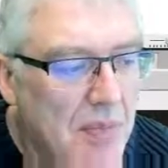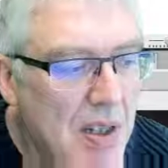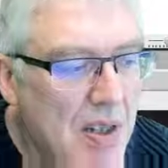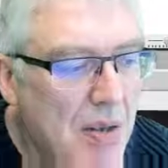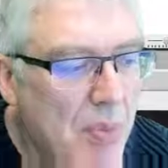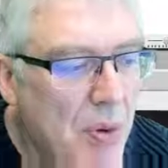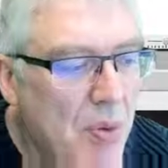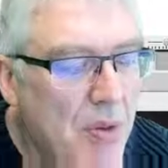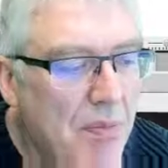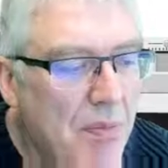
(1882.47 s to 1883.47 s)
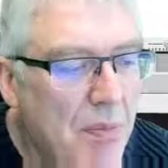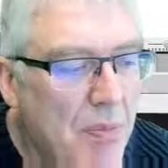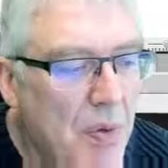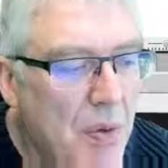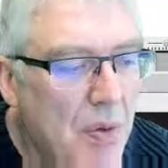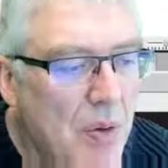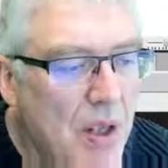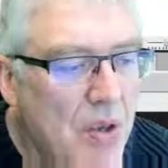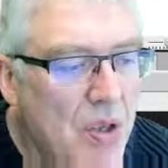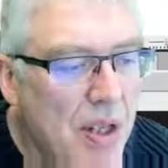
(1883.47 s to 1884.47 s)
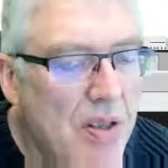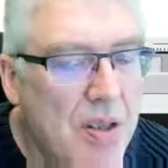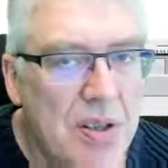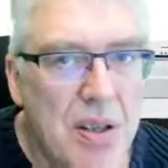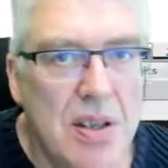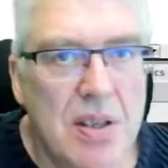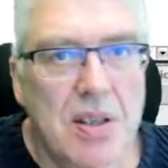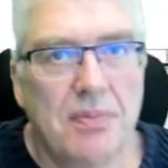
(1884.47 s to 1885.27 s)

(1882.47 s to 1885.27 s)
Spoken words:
It's a program for each exercise.